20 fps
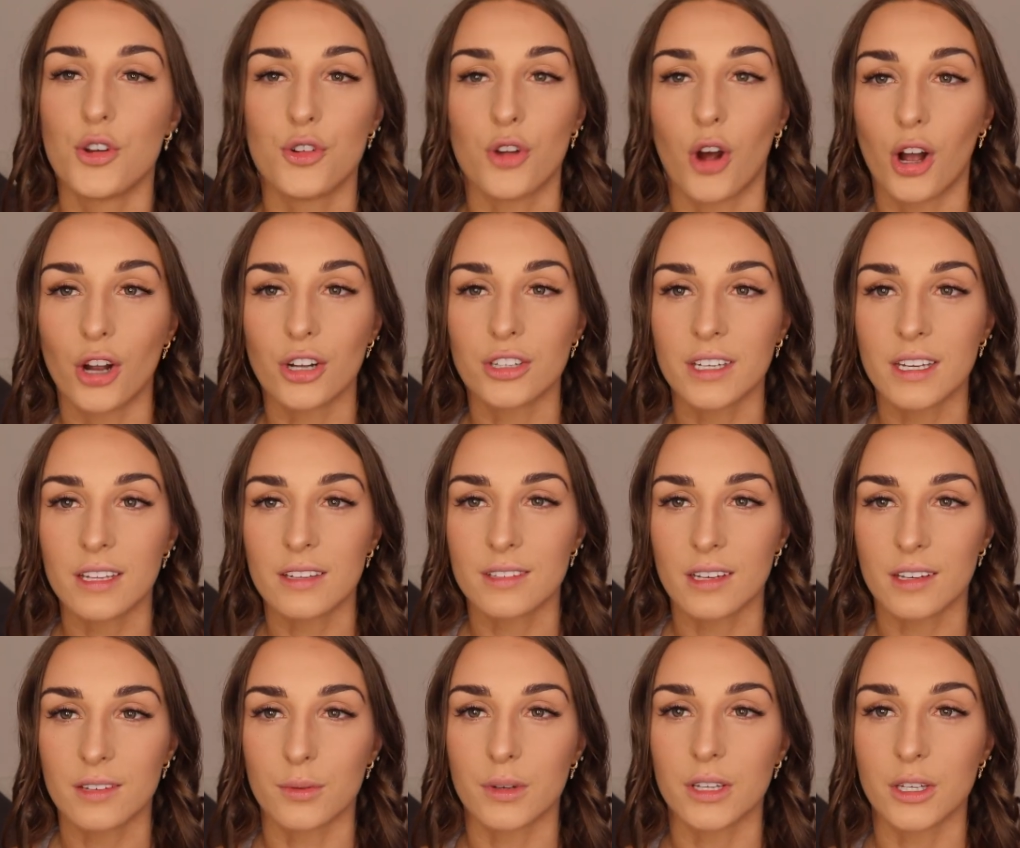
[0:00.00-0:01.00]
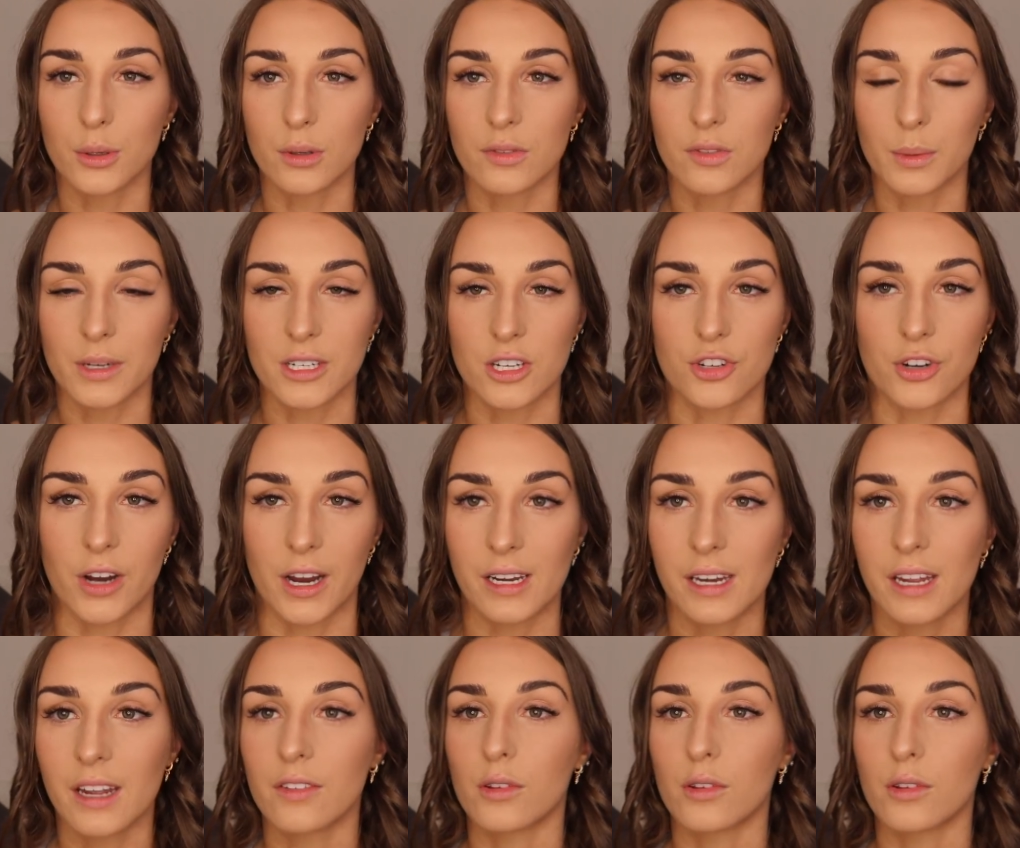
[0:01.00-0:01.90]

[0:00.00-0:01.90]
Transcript: Not only is this really good for when you're training,